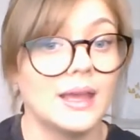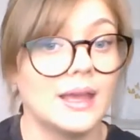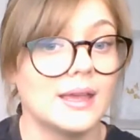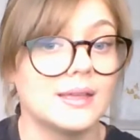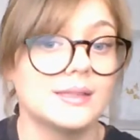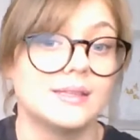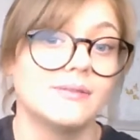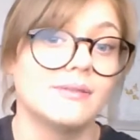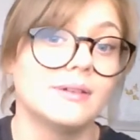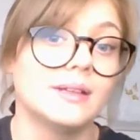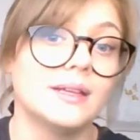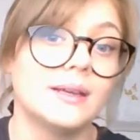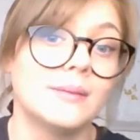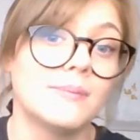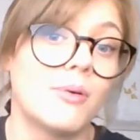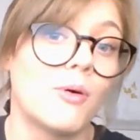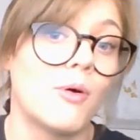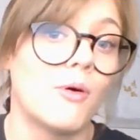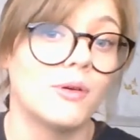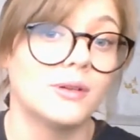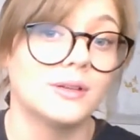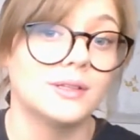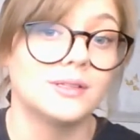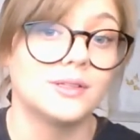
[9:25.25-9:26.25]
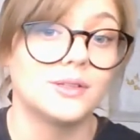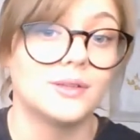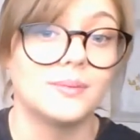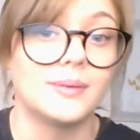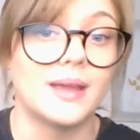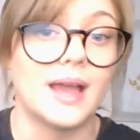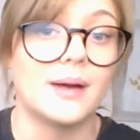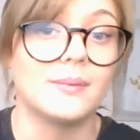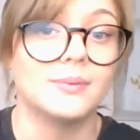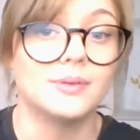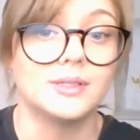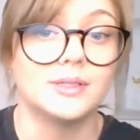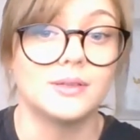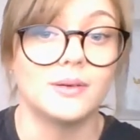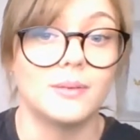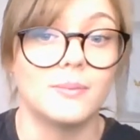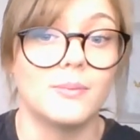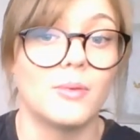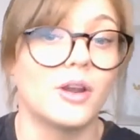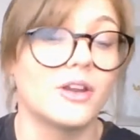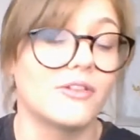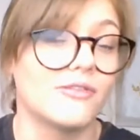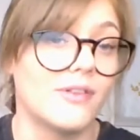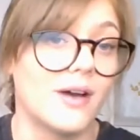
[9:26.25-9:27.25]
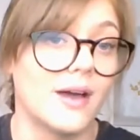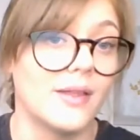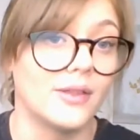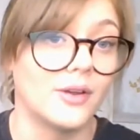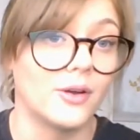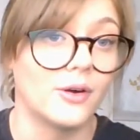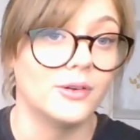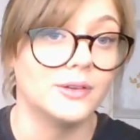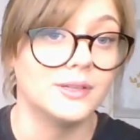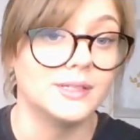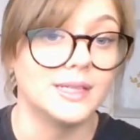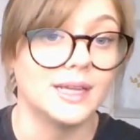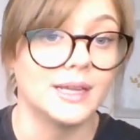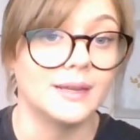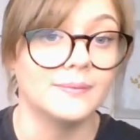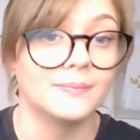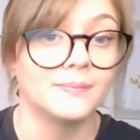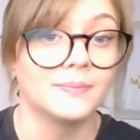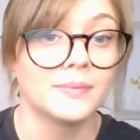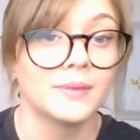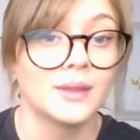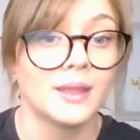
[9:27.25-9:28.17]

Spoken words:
it's really important to be able to modify the content